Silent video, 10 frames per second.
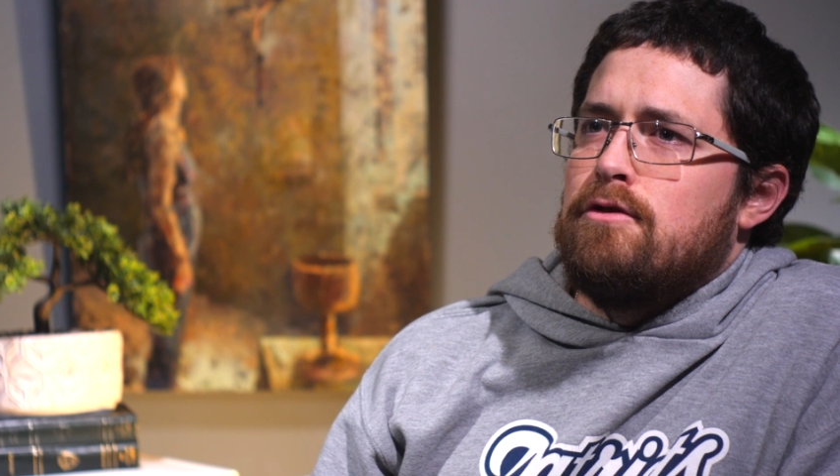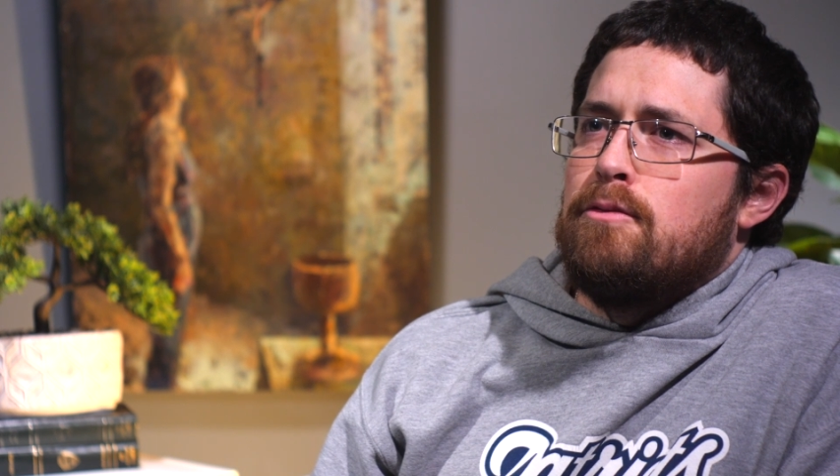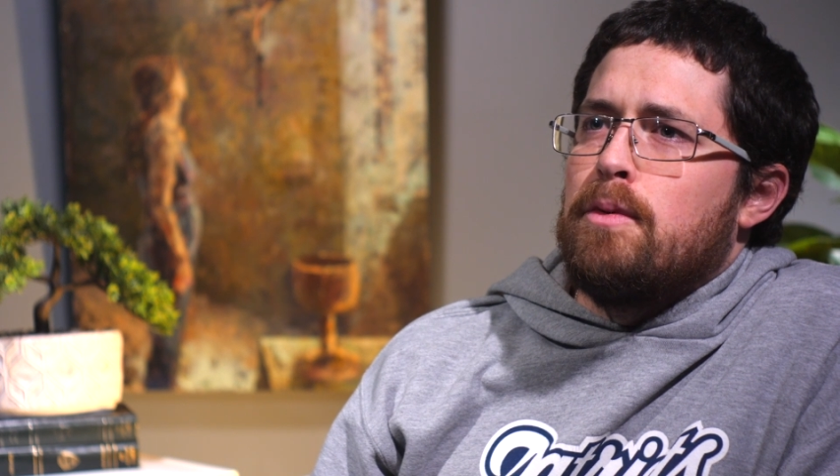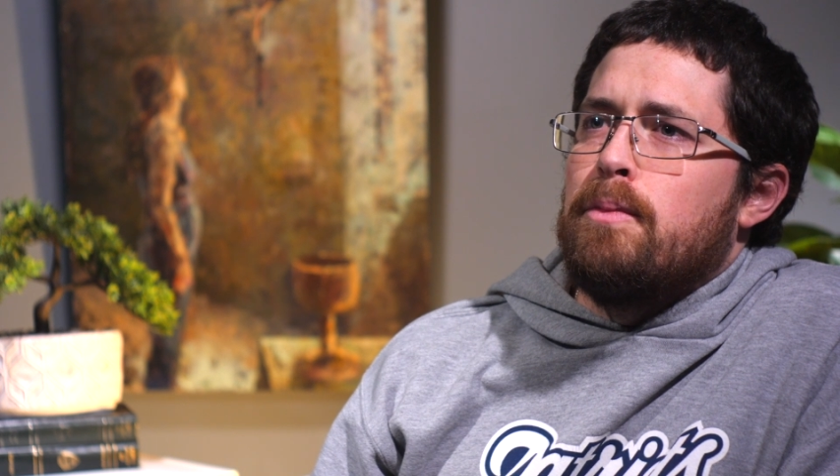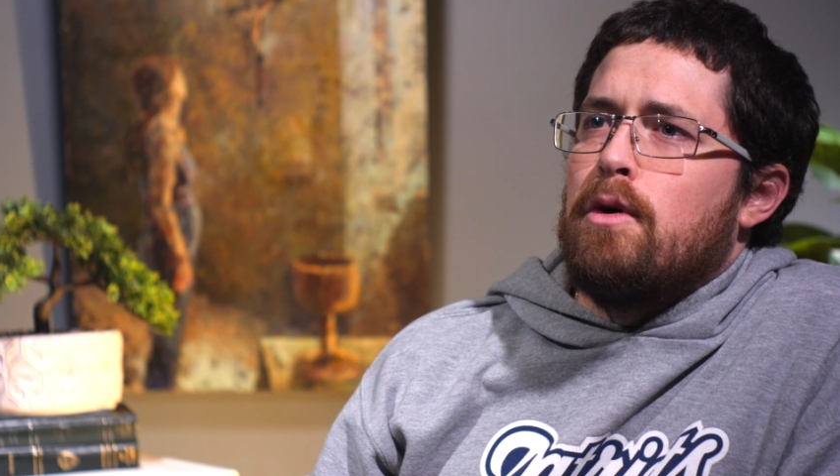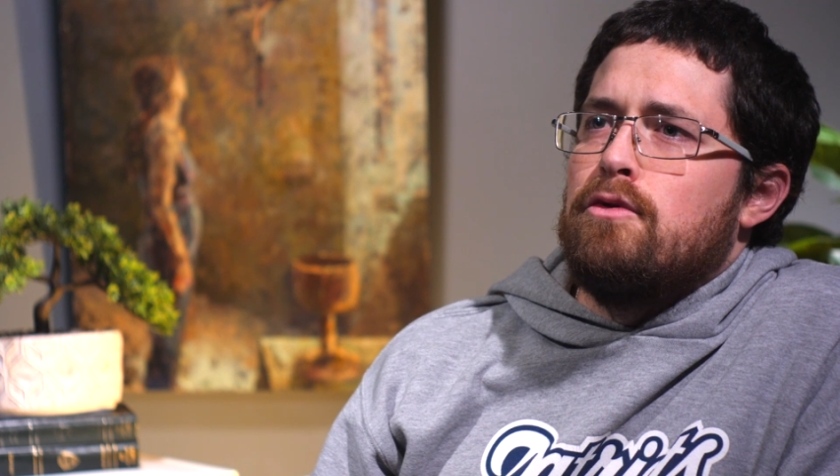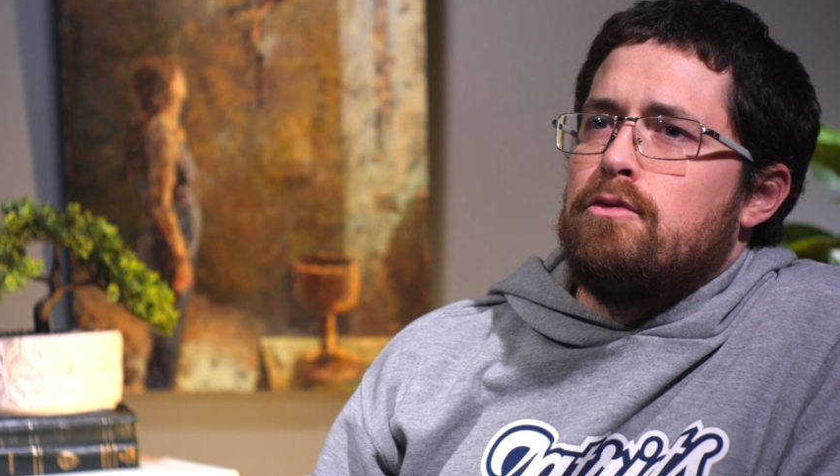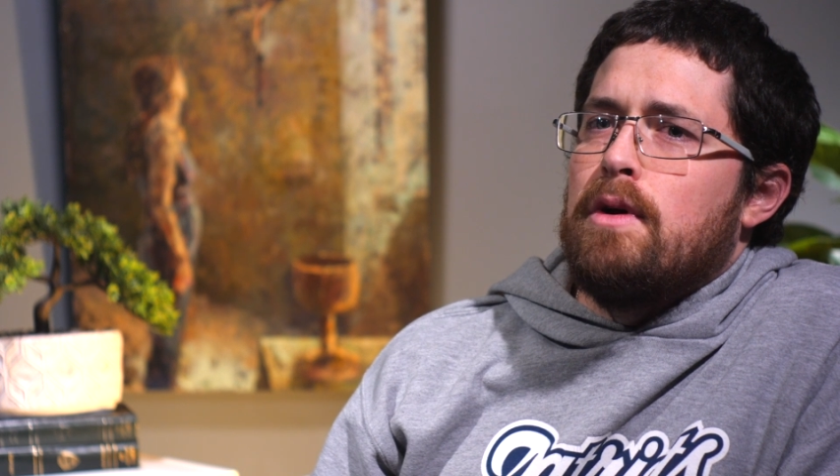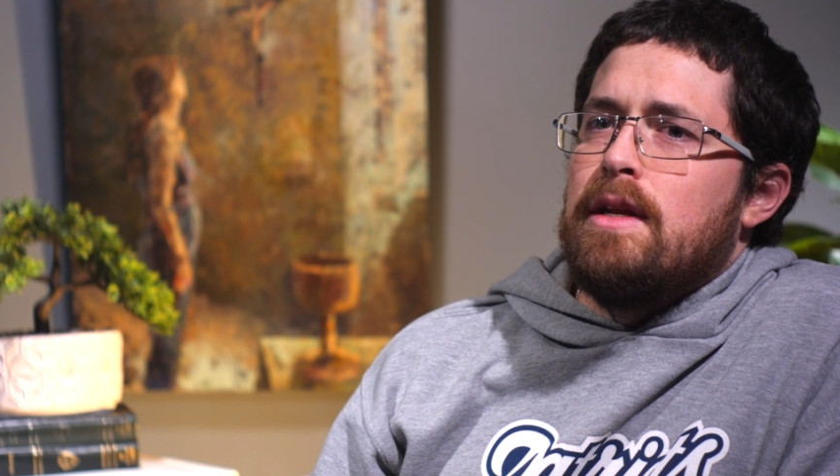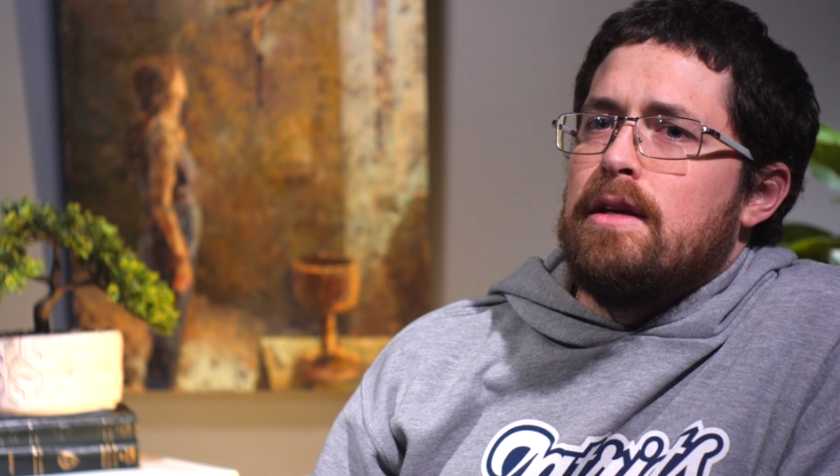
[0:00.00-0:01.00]
to
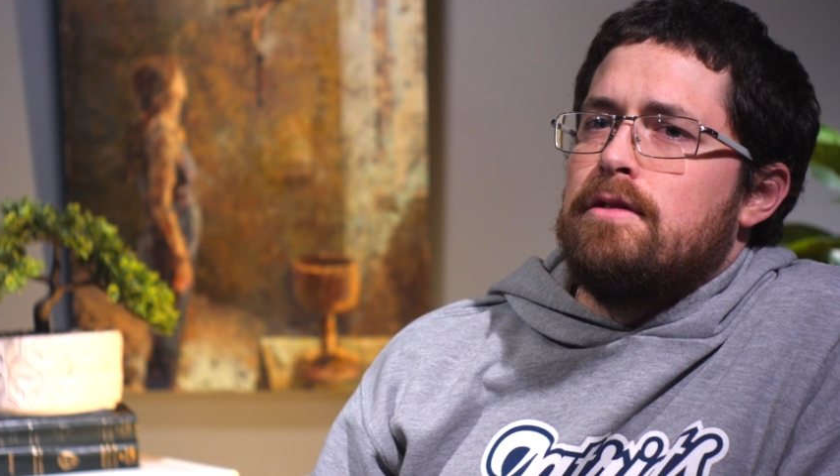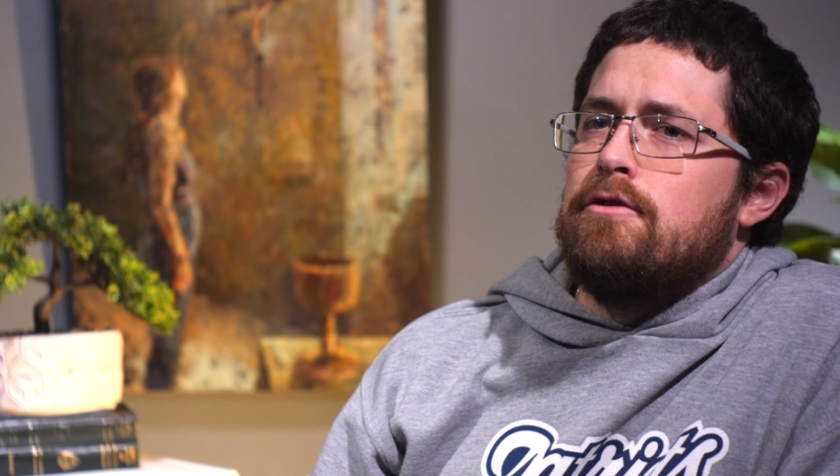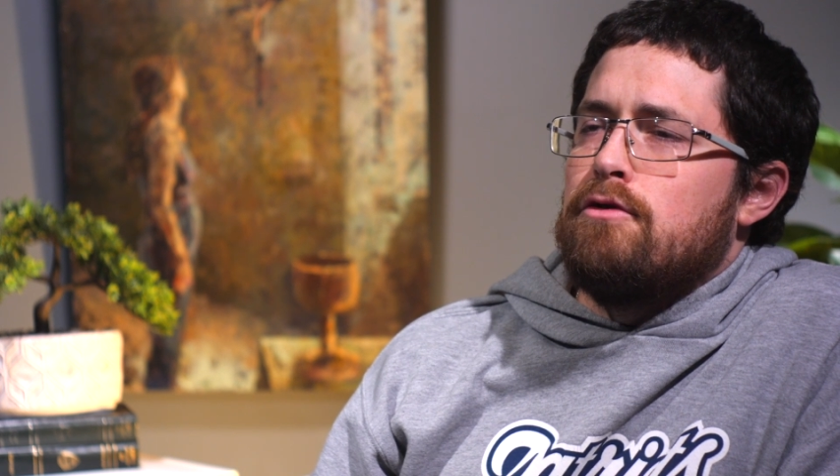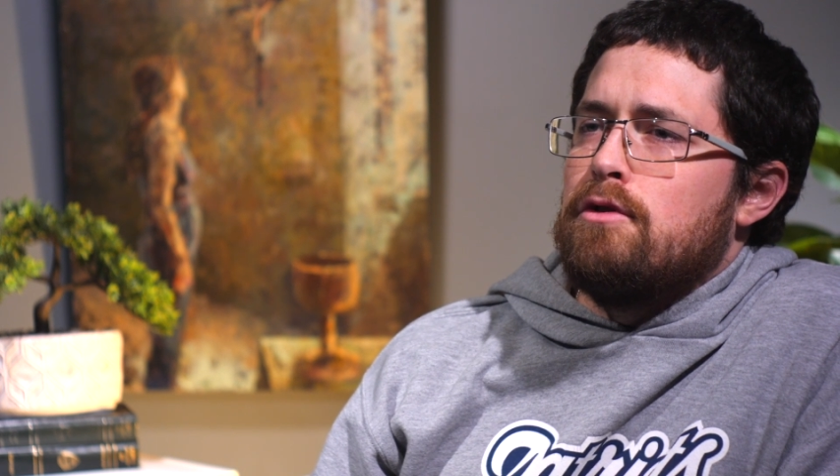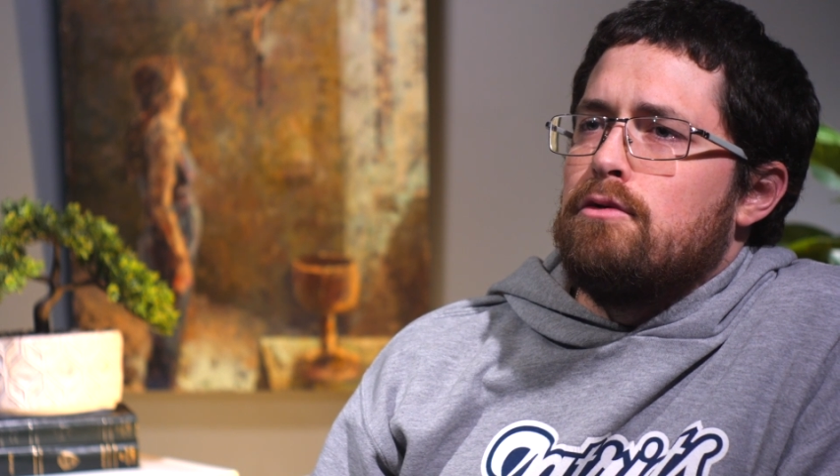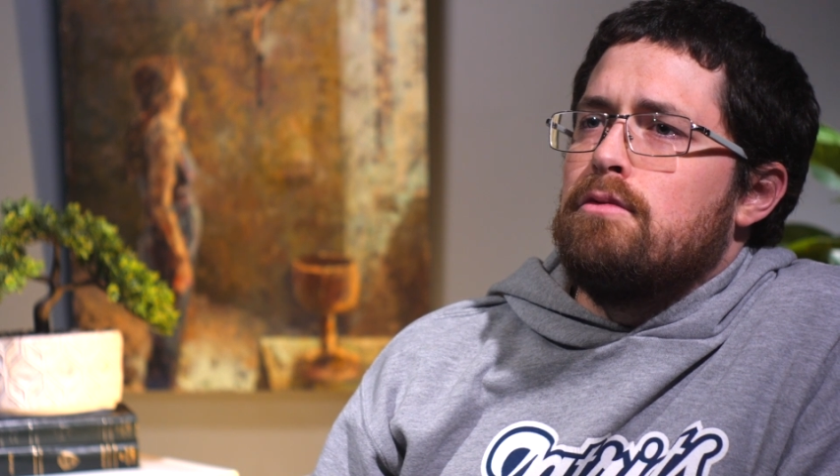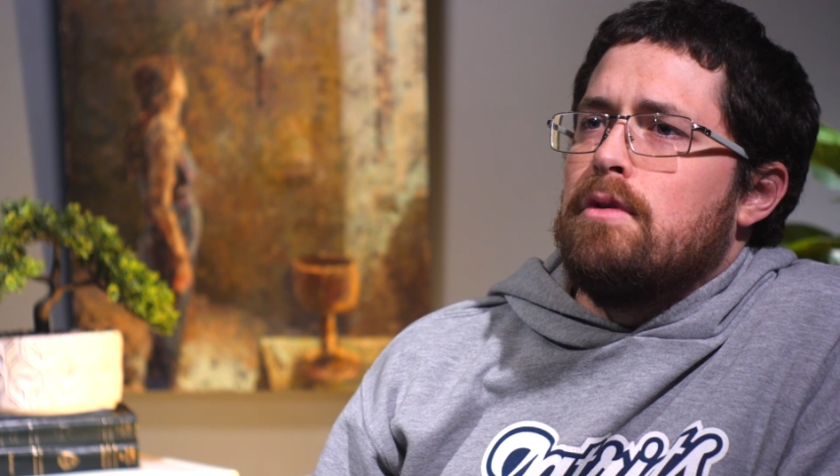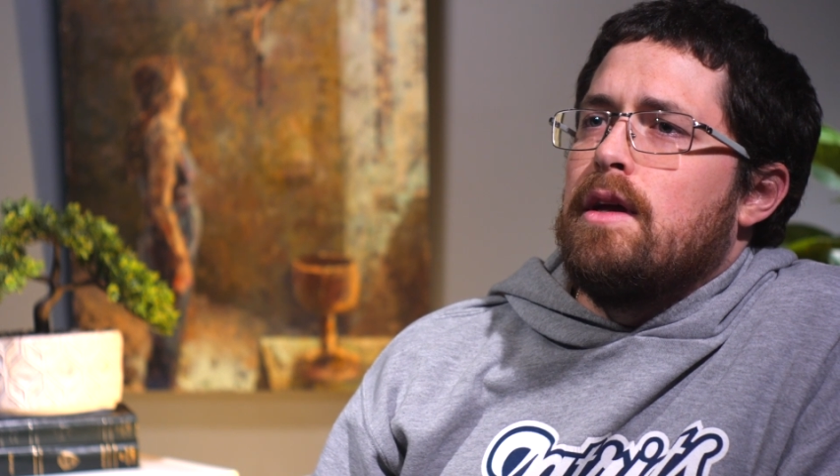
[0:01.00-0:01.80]
propose what is true,